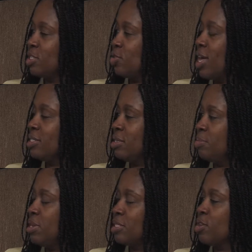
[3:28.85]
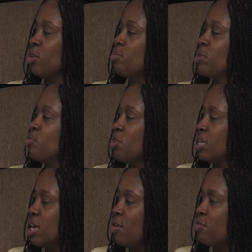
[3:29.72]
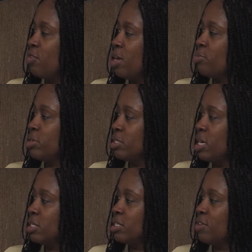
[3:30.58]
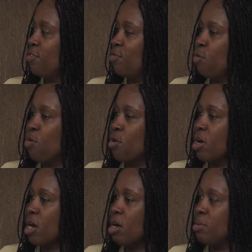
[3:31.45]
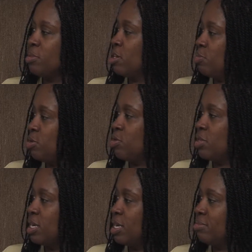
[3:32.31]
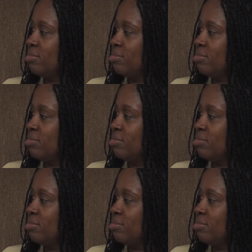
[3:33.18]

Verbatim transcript: So that's something that's going to be really helpful and productive for um, the community.